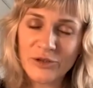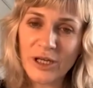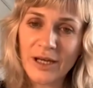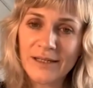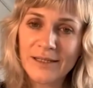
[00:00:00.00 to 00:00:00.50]

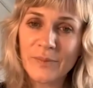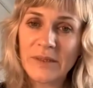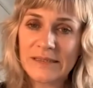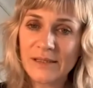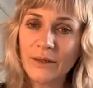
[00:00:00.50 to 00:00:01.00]
Sharkey and
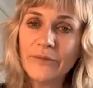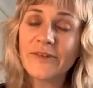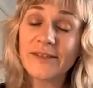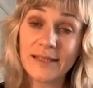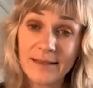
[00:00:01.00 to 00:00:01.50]
myself
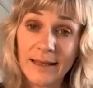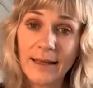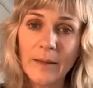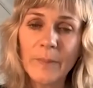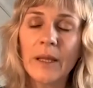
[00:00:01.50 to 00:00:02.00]
set that
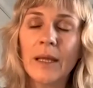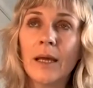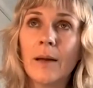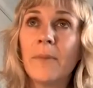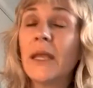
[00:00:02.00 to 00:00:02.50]
up.
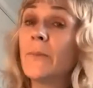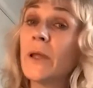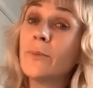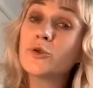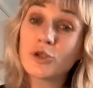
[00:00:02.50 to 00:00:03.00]
Many
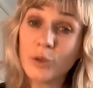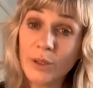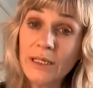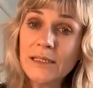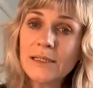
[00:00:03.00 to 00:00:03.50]
people
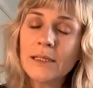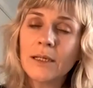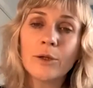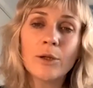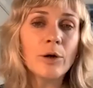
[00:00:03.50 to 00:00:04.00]
joined.
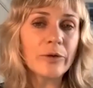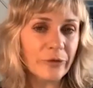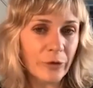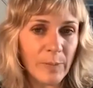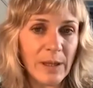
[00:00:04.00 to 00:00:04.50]
Not
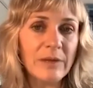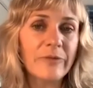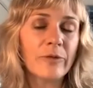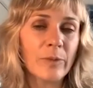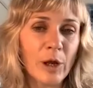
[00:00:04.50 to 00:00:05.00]
so many
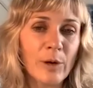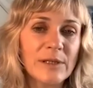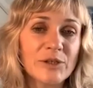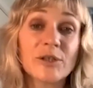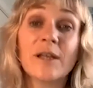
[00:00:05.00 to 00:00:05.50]
from the
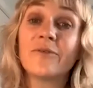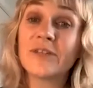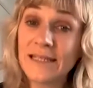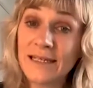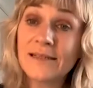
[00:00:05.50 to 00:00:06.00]
coalition have
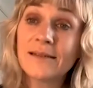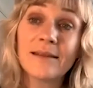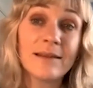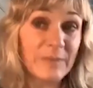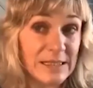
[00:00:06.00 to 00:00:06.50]

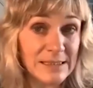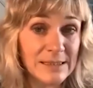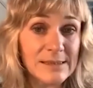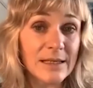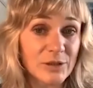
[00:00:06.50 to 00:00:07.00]
attended the
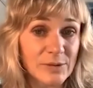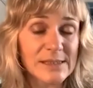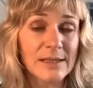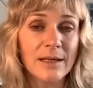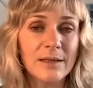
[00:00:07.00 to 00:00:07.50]
meetings, I should
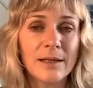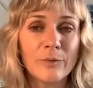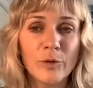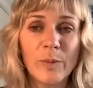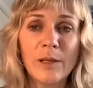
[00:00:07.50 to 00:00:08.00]
say, and it
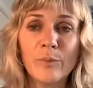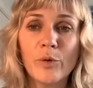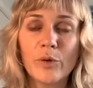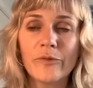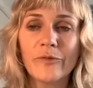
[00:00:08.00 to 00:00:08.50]
would be
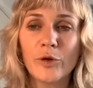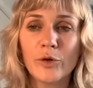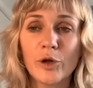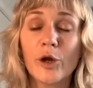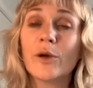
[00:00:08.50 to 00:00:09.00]
important for you
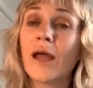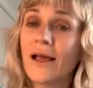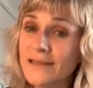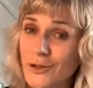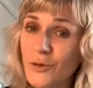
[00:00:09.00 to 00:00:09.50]
to go and
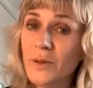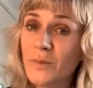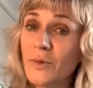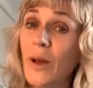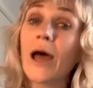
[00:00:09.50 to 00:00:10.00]
ask your
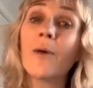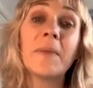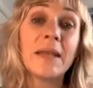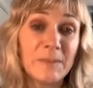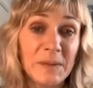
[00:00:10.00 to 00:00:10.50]
member how
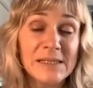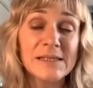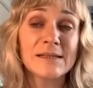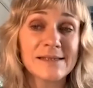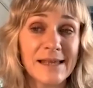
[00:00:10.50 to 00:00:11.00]
many
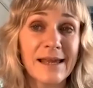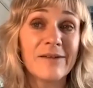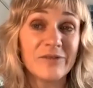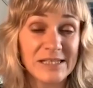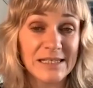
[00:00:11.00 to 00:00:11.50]
meetings they
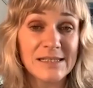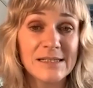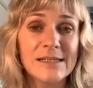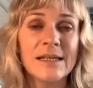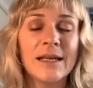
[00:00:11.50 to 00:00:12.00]
have attended.